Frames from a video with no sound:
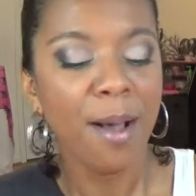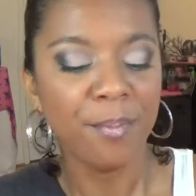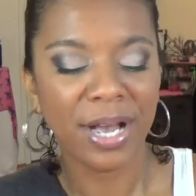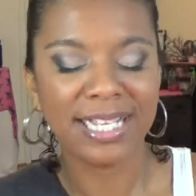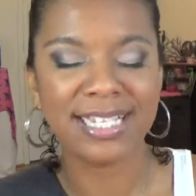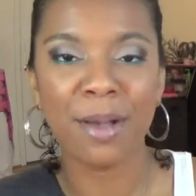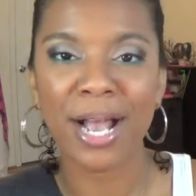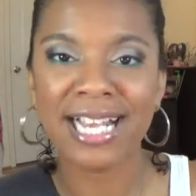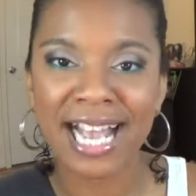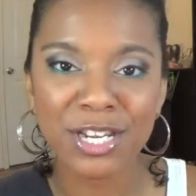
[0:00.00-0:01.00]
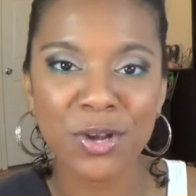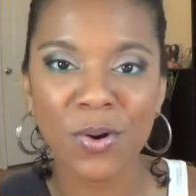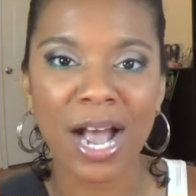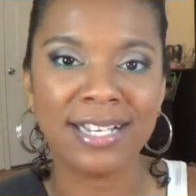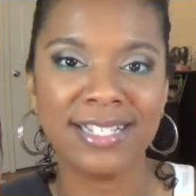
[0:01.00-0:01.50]
But I had
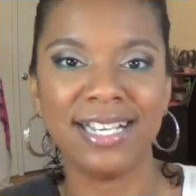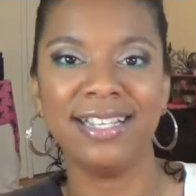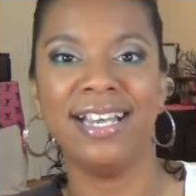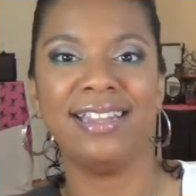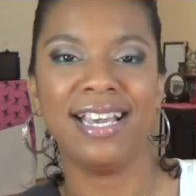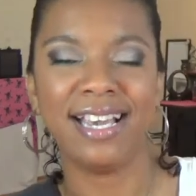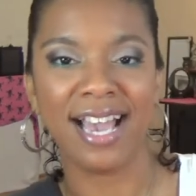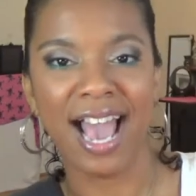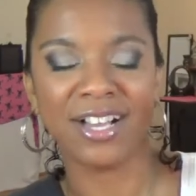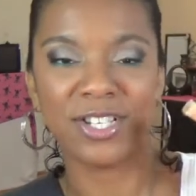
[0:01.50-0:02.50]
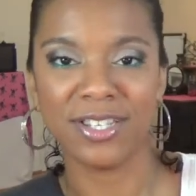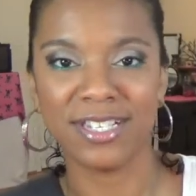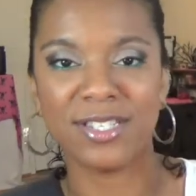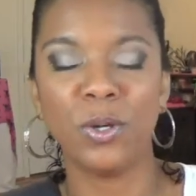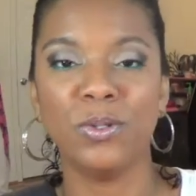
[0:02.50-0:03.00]
no idea that they actually
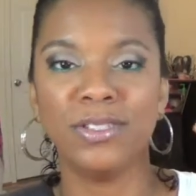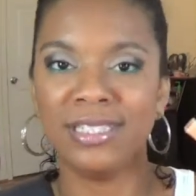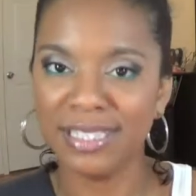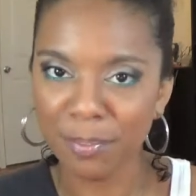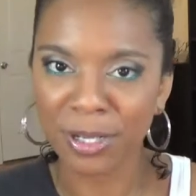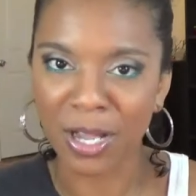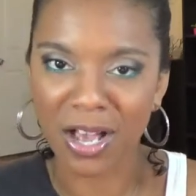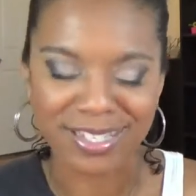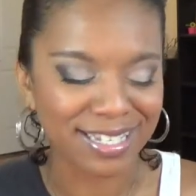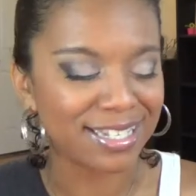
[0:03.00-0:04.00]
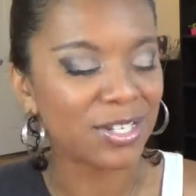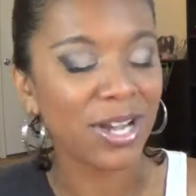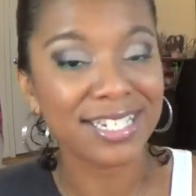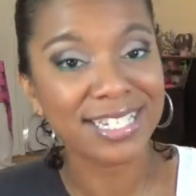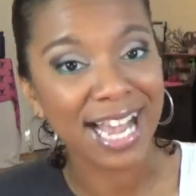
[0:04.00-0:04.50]
sold lip glosses. So
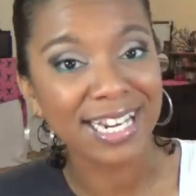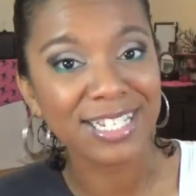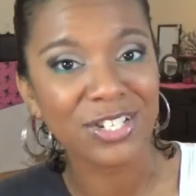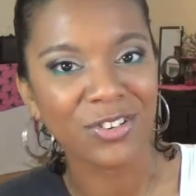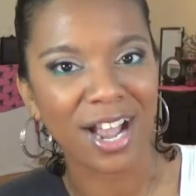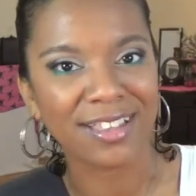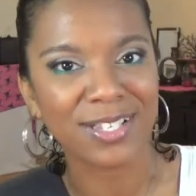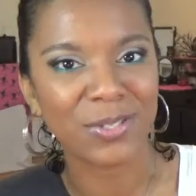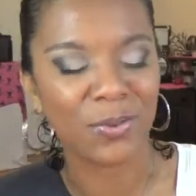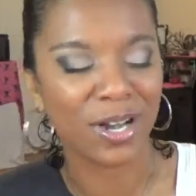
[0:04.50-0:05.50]
I decided to try this